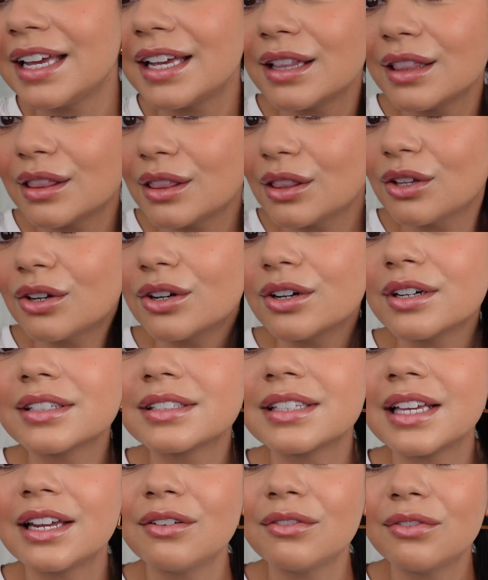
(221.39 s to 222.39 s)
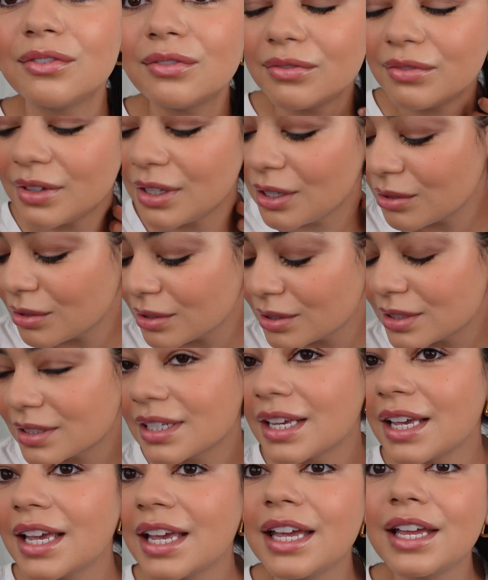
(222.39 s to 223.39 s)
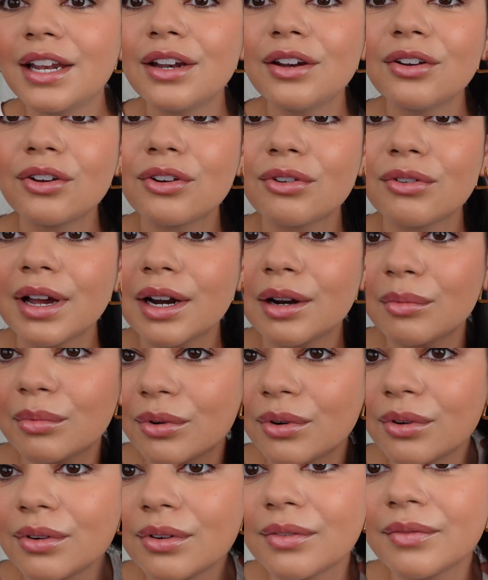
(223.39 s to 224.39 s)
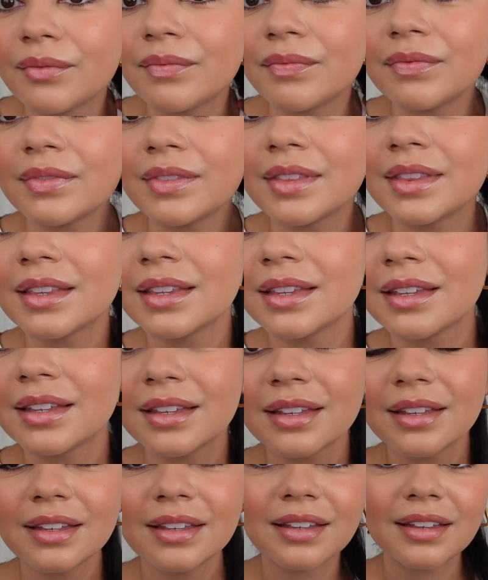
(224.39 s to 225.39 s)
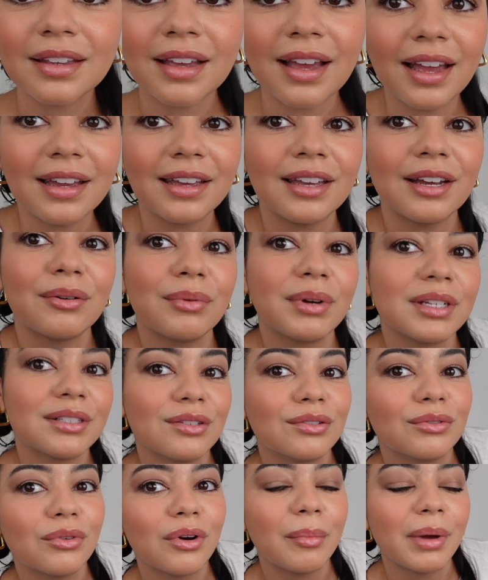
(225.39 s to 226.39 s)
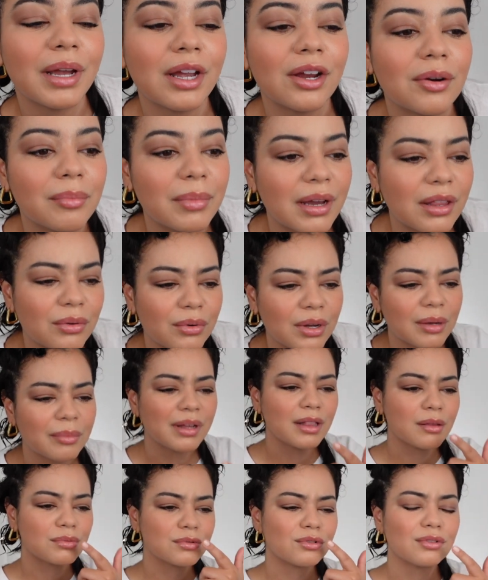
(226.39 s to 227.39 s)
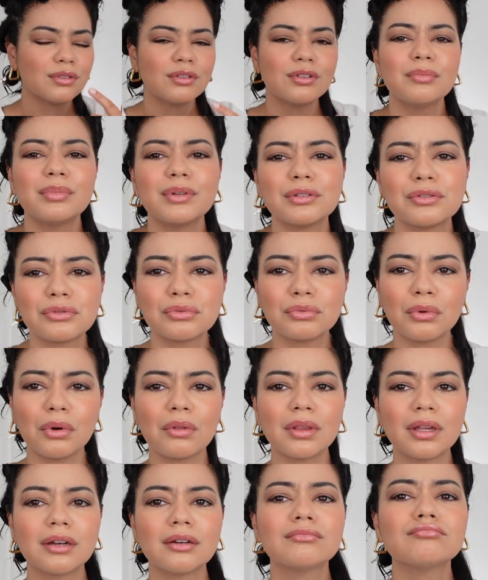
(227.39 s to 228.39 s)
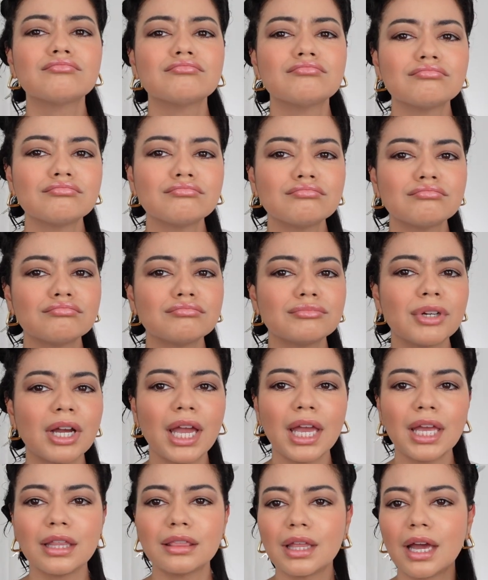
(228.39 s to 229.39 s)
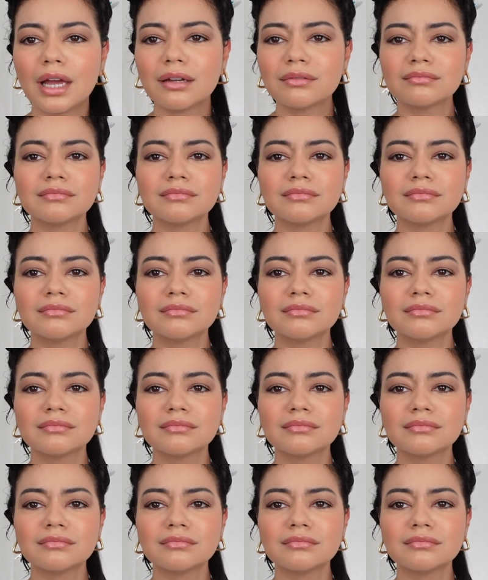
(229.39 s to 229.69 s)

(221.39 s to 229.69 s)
It looks and feels incredible. I can't wait to do all my hair. By the way, my lips are a little bit swollen. I hate that.